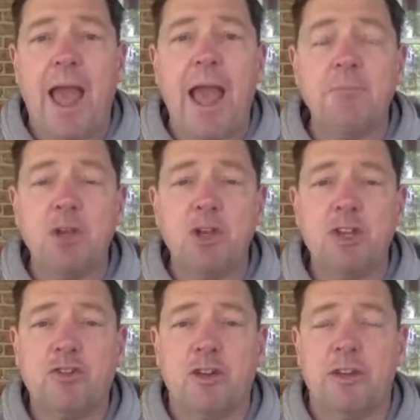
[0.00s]

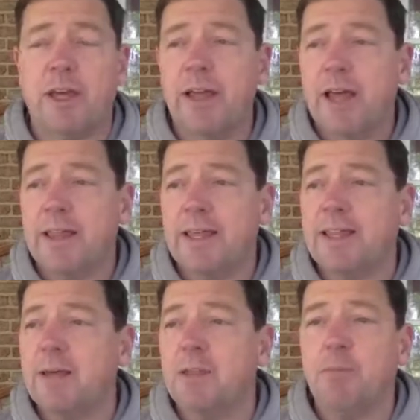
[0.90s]
ammunition,
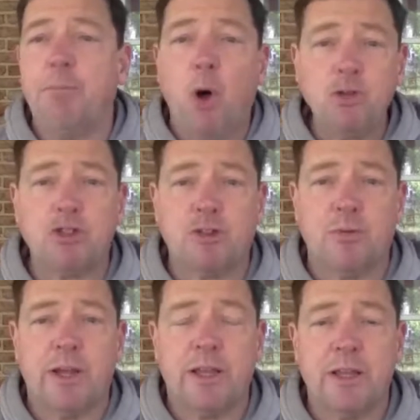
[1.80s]
the
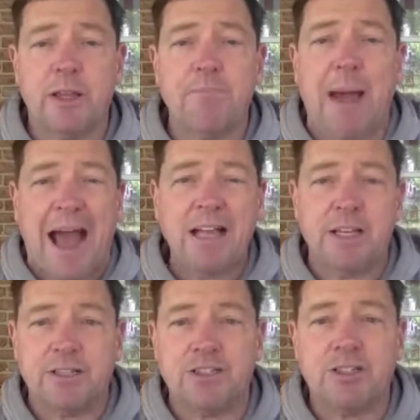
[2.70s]
bolstering, the
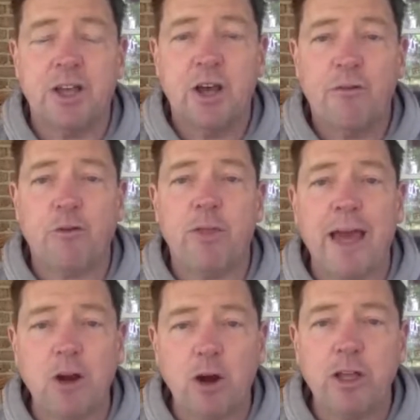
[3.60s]
ballast for
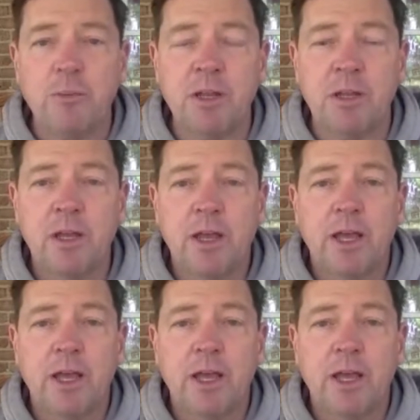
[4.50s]
that argument,